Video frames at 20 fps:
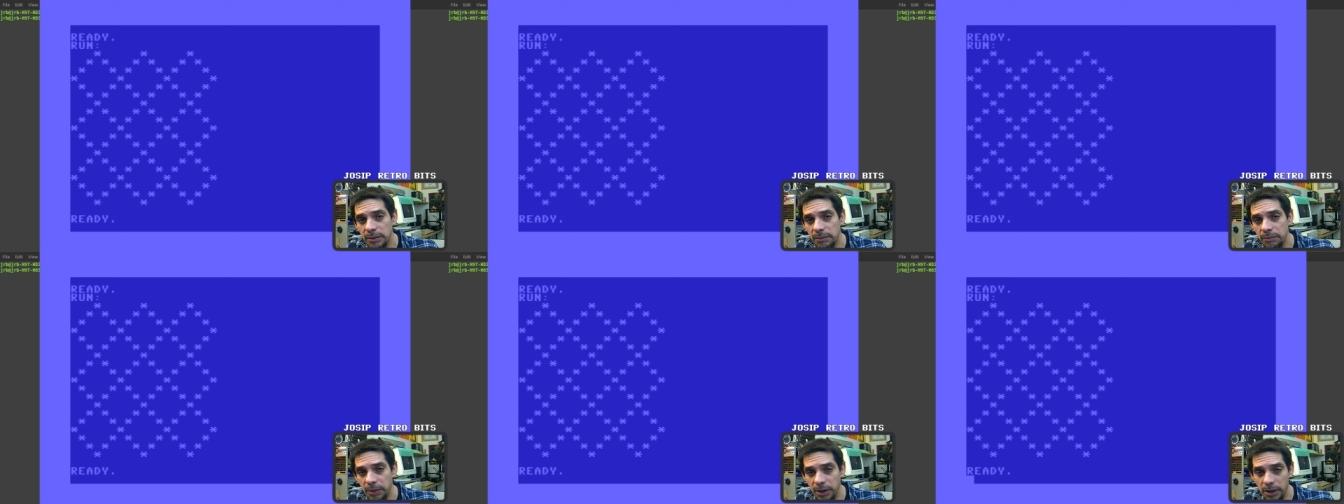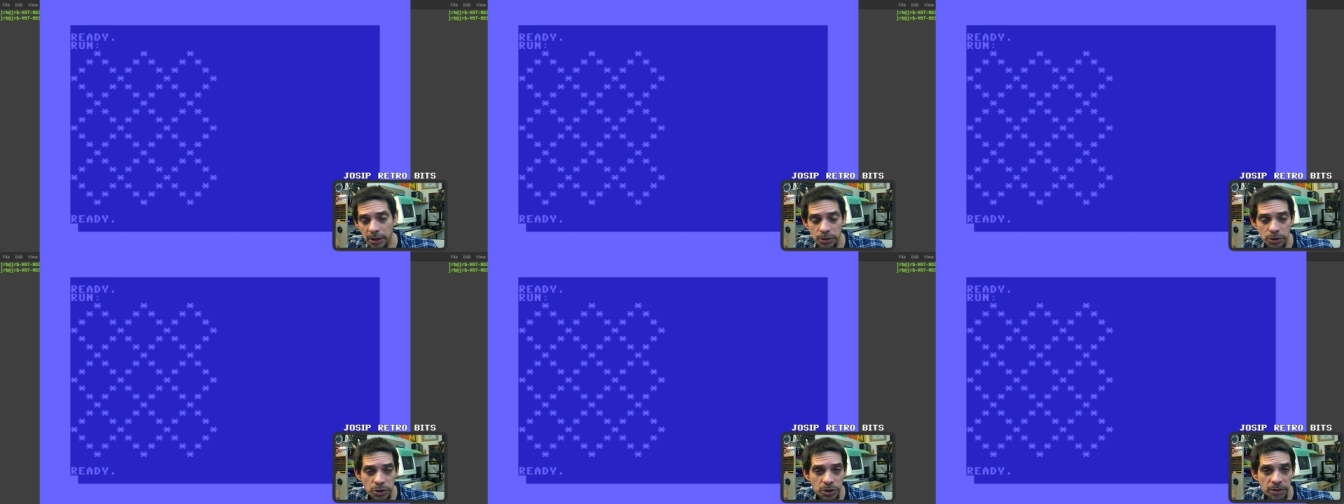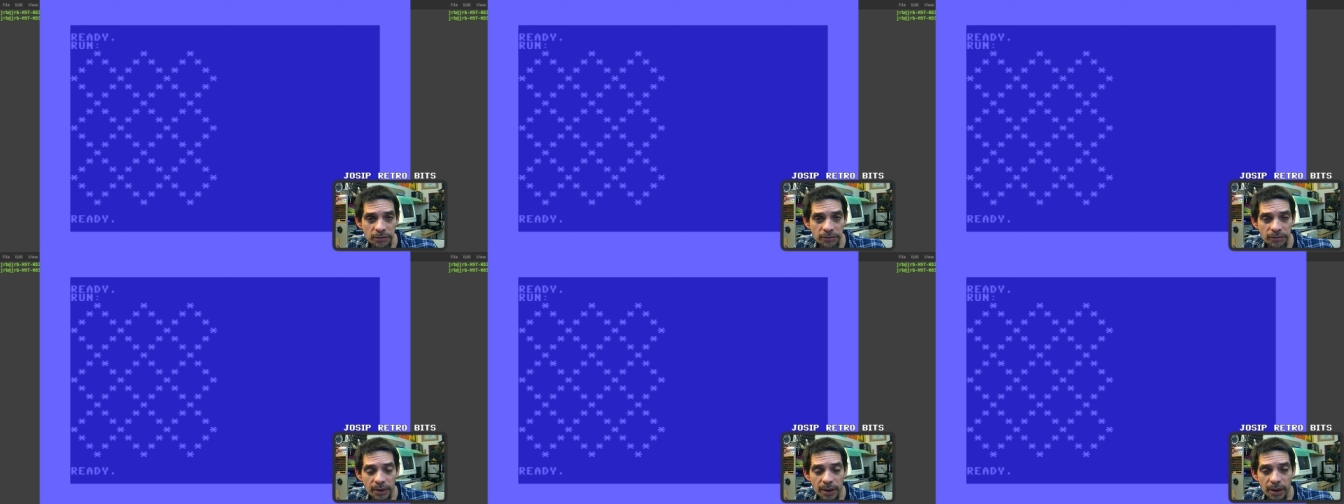
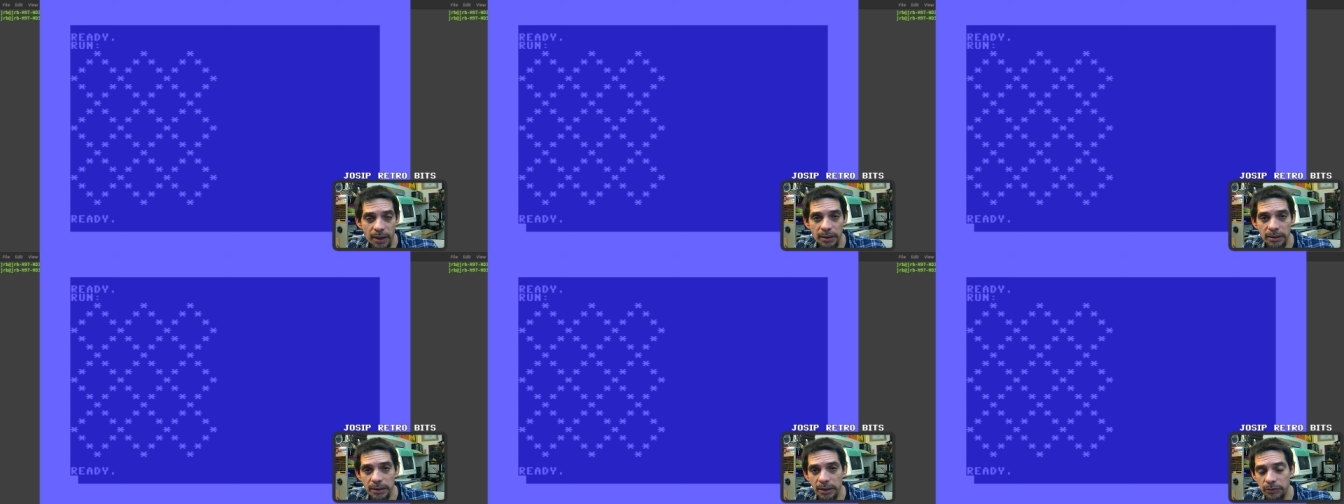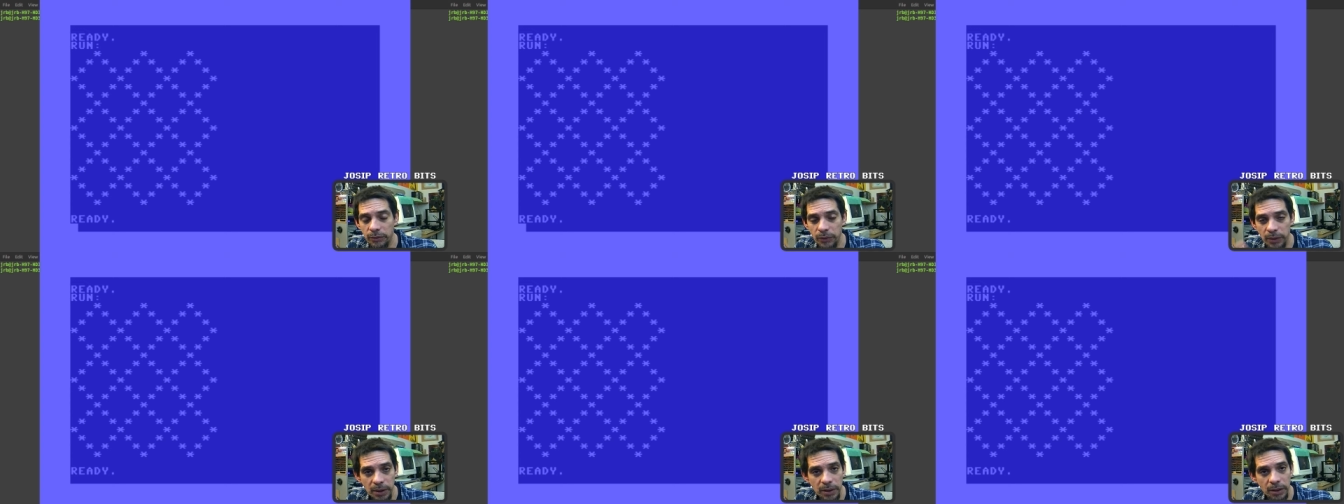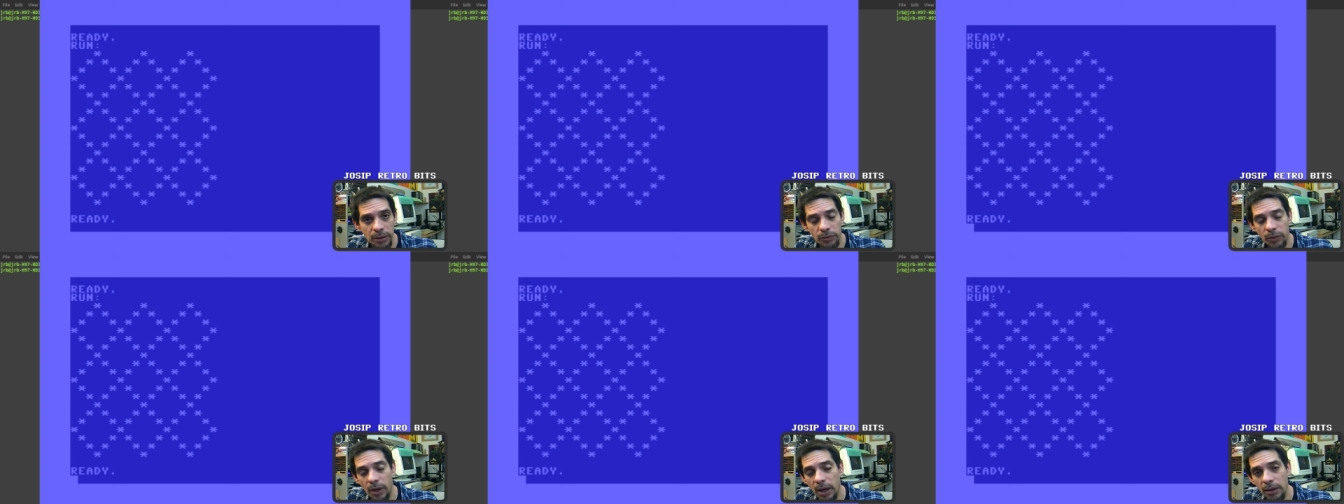PRG file that we
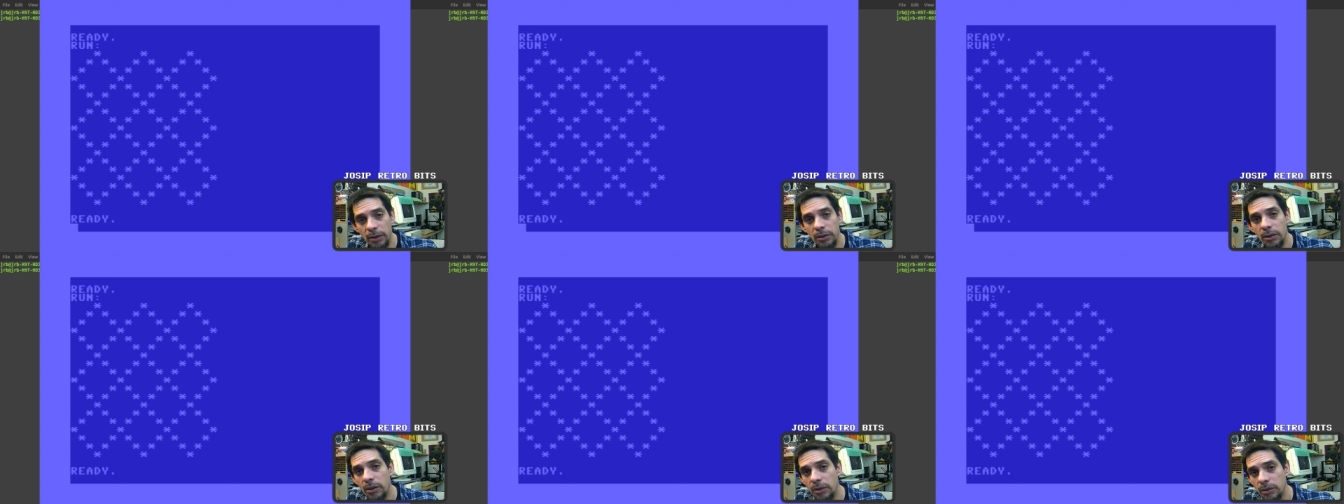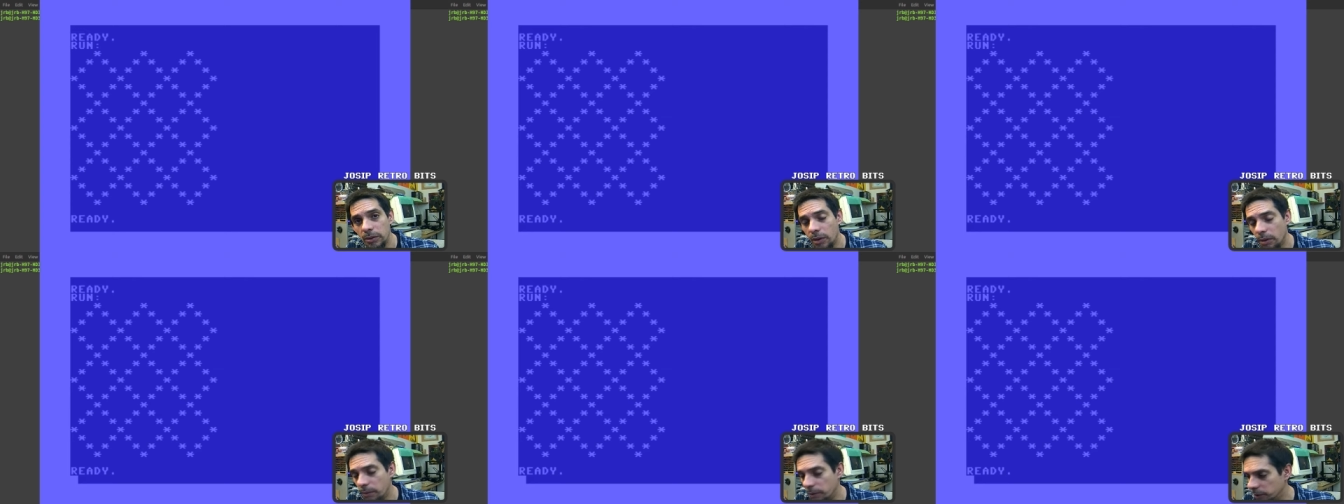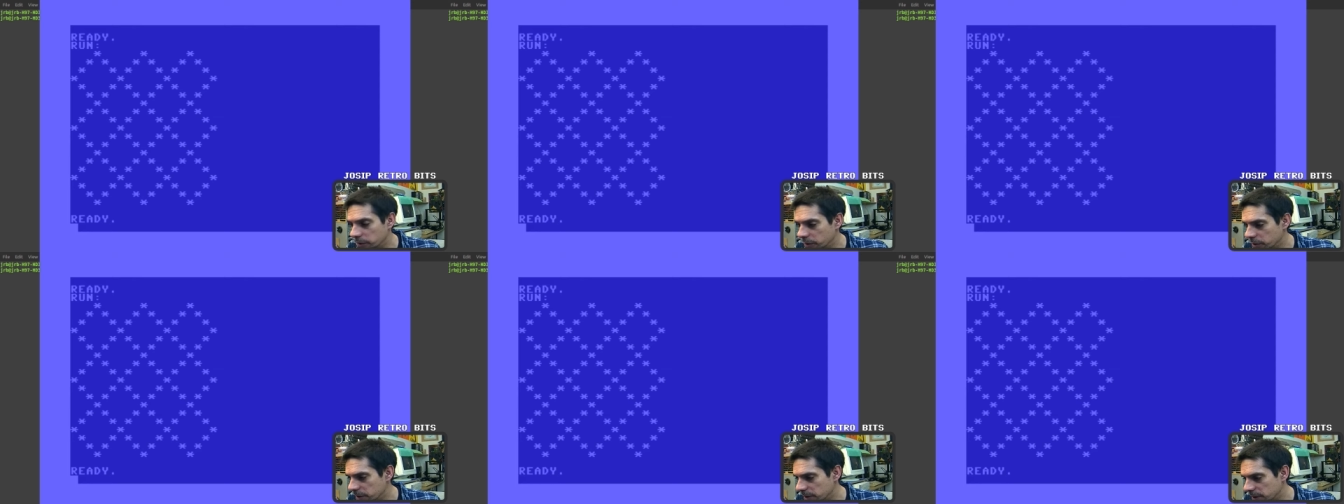can run on
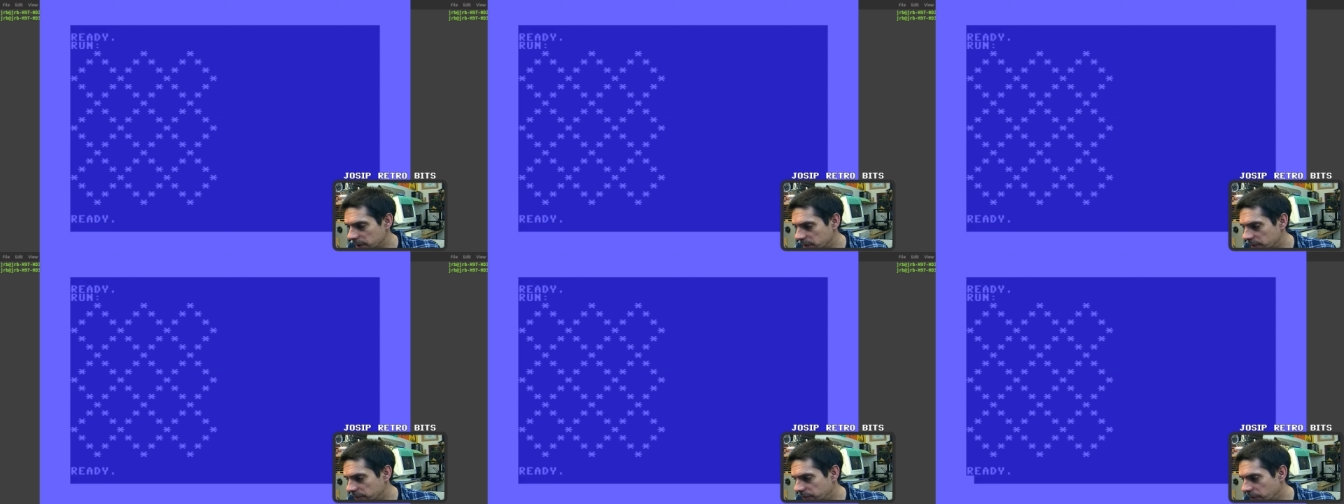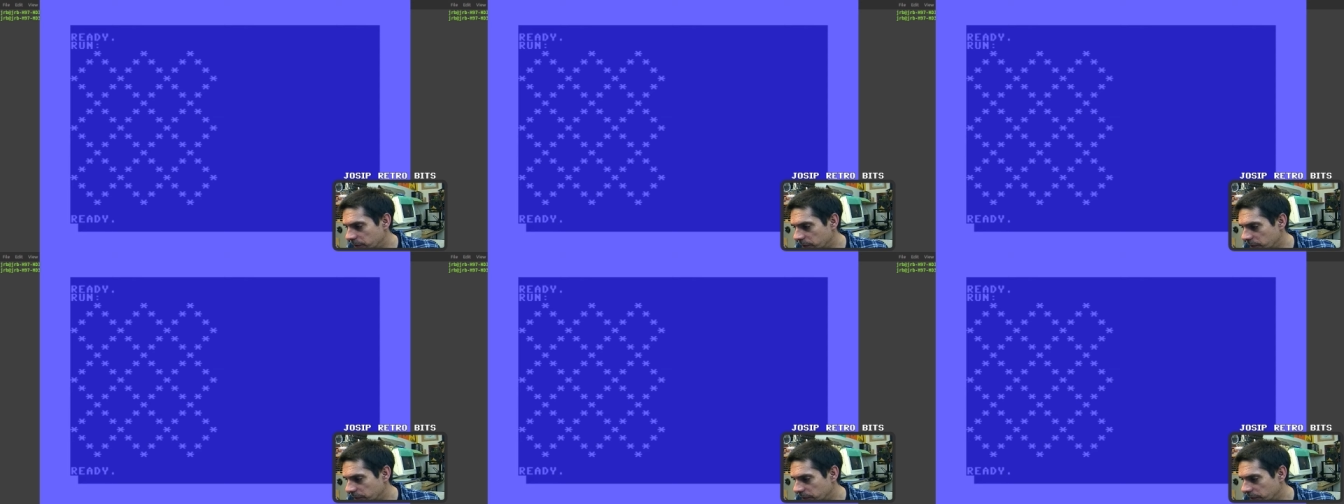Commodore 64,